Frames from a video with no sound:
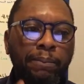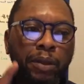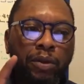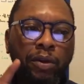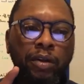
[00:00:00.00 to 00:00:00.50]

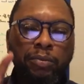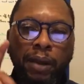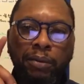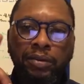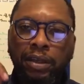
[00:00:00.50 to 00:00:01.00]
because the
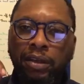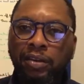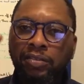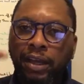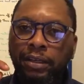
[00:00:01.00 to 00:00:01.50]
bible tells
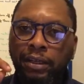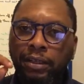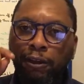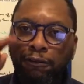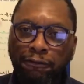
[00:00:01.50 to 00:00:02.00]
us that
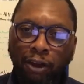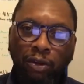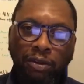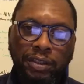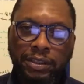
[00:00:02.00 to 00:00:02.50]
they
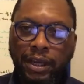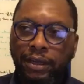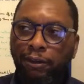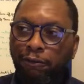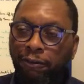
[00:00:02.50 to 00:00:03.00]
followed the
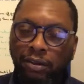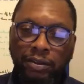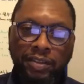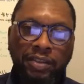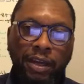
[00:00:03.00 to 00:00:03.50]
sign they followed
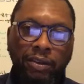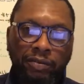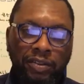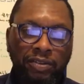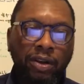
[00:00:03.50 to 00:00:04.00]
the sign of
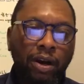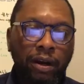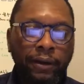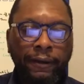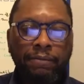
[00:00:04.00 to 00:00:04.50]
the star